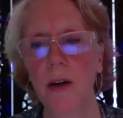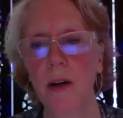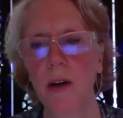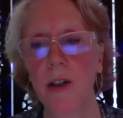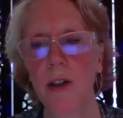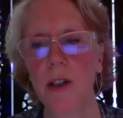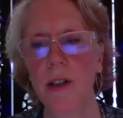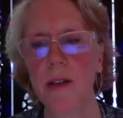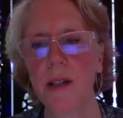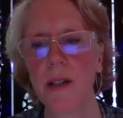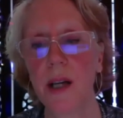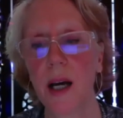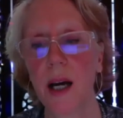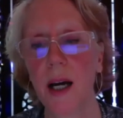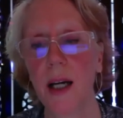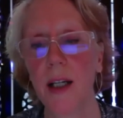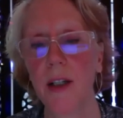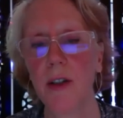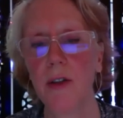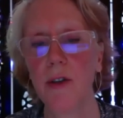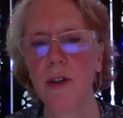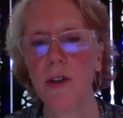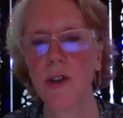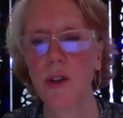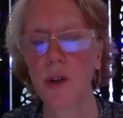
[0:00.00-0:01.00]
are
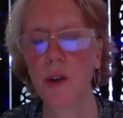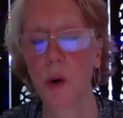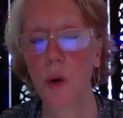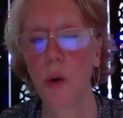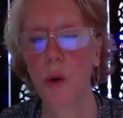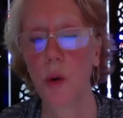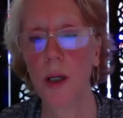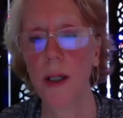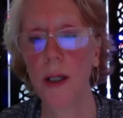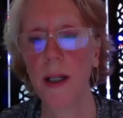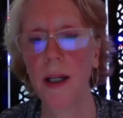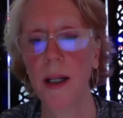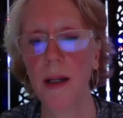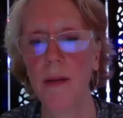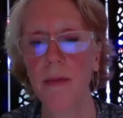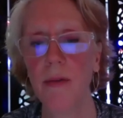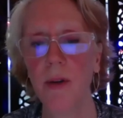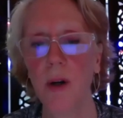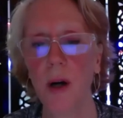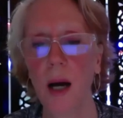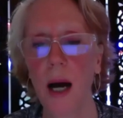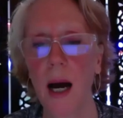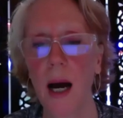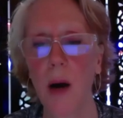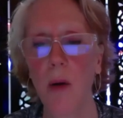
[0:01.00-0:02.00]
designed solely
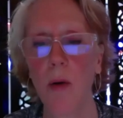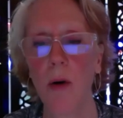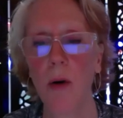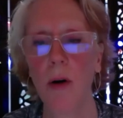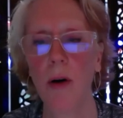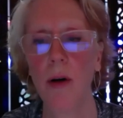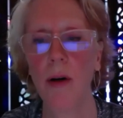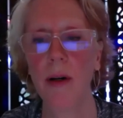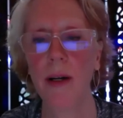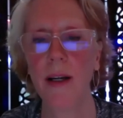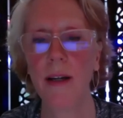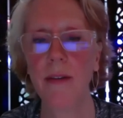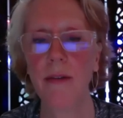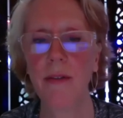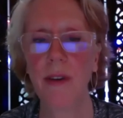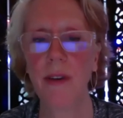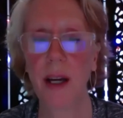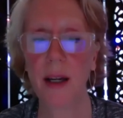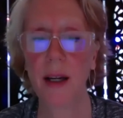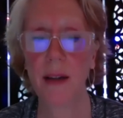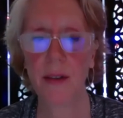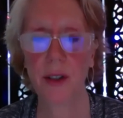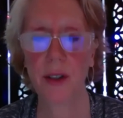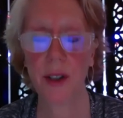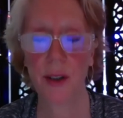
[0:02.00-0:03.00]
for our
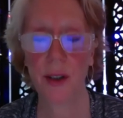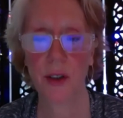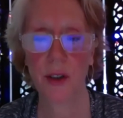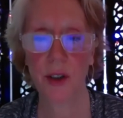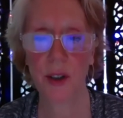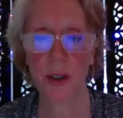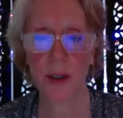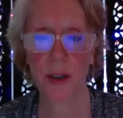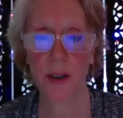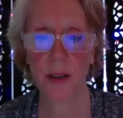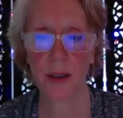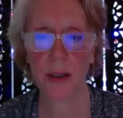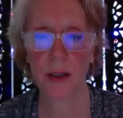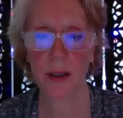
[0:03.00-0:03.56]
advantage.